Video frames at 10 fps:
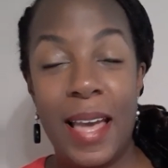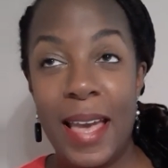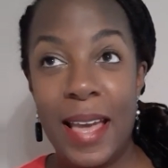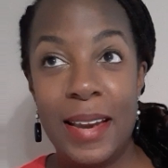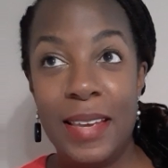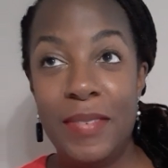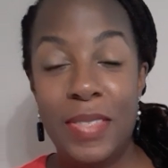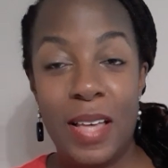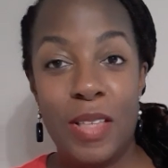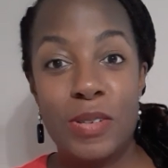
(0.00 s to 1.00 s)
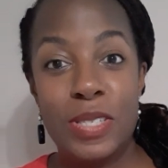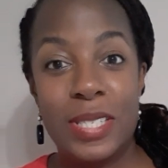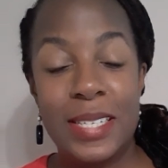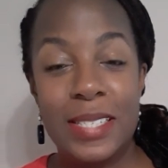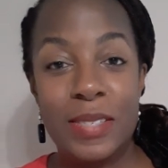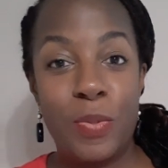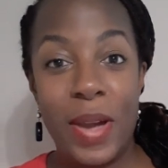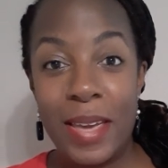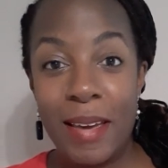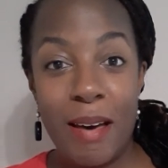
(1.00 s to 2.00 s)
and even the others, is
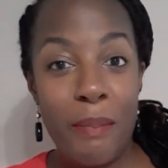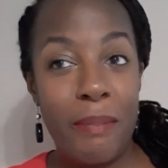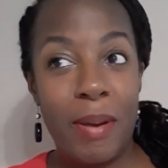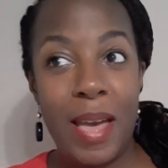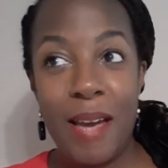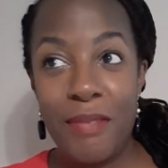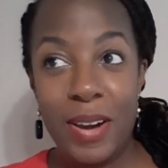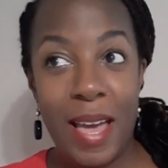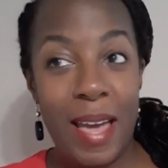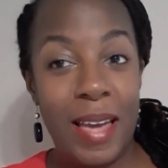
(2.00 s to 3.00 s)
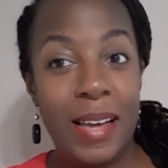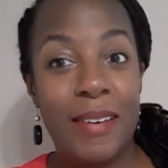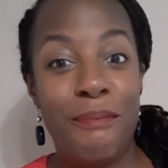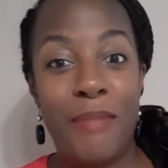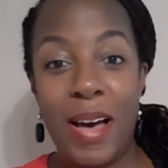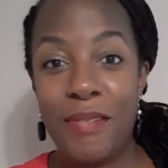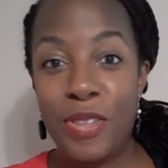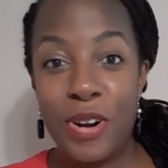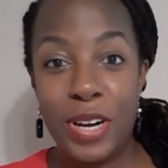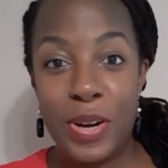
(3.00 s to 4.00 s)
waking up every day
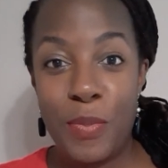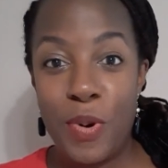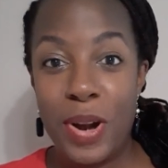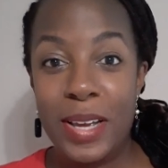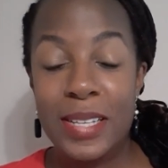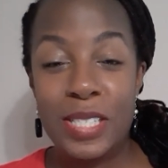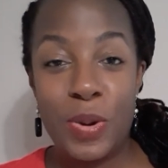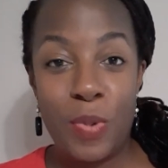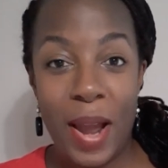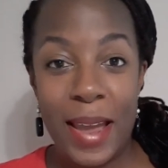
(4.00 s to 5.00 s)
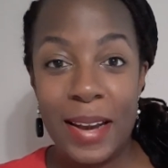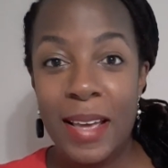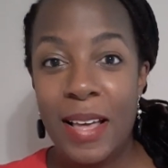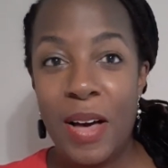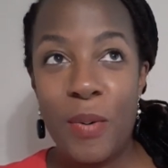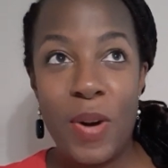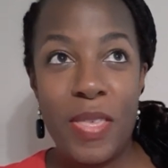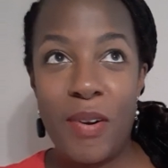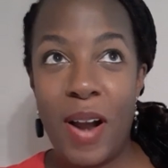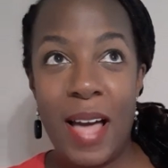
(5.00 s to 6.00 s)
5:30 in the morning to write,
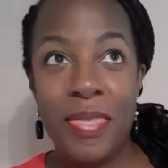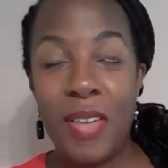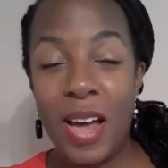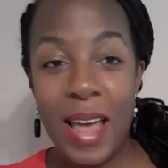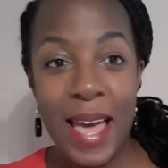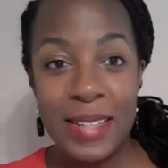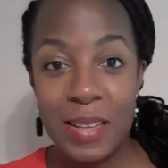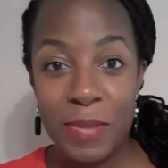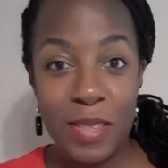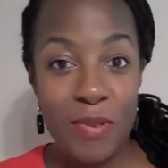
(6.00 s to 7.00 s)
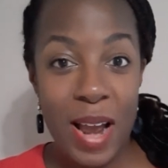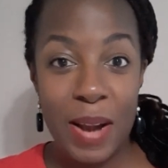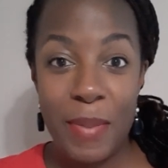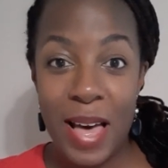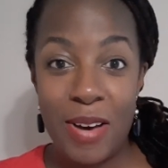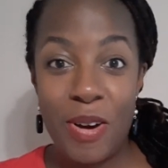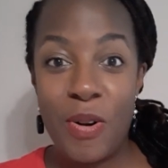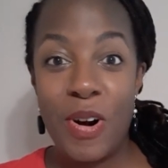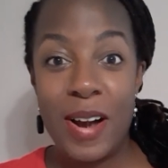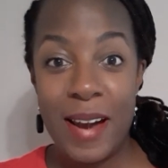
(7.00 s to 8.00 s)
whether I thought I had something to write about
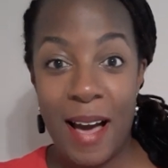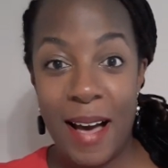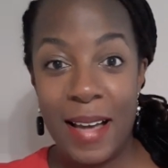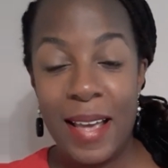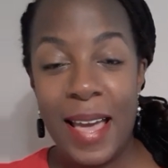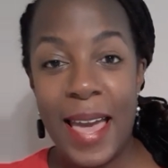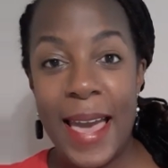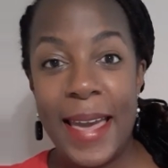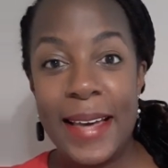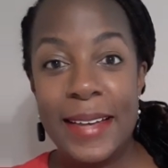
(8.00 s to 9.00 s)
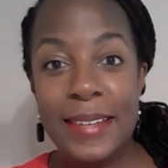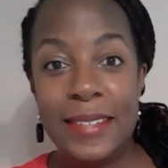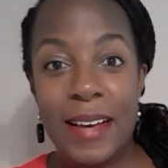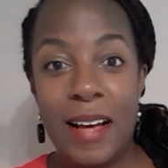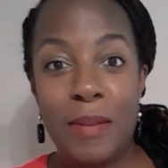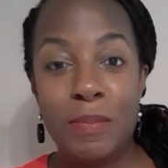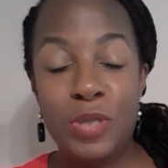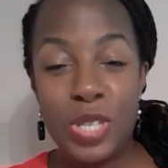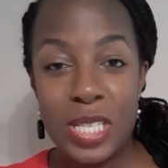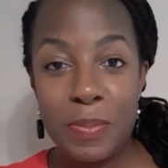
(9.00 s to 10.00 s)
or not, and
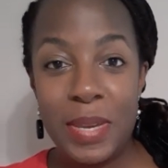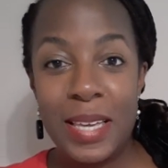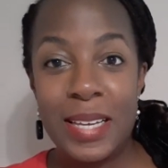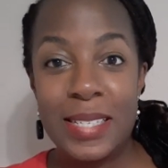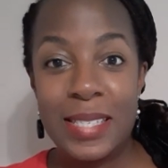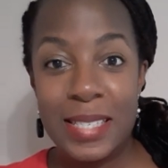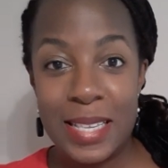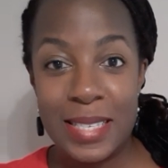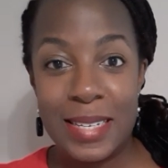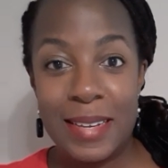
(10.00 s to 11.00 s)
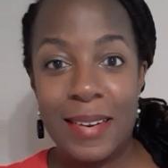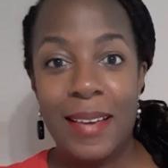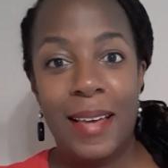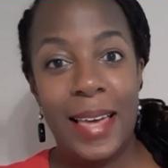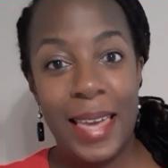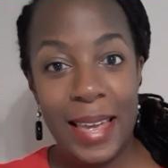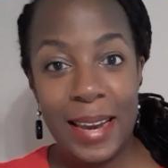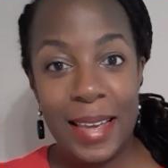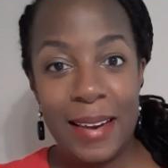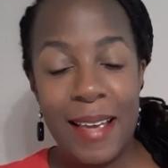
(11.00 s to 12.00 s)
just being consistent in
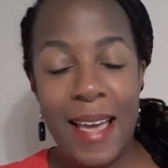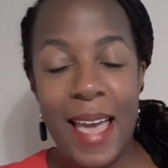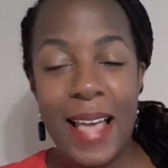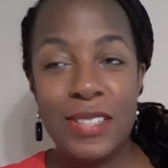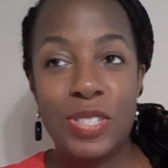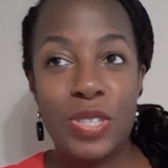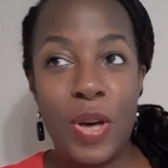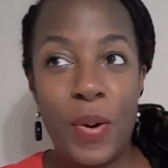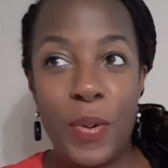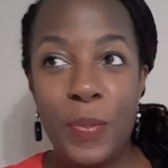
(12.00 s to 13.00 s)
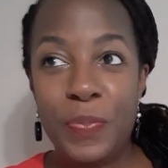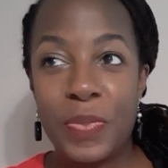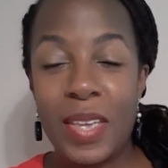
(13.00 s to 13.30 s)
it. And so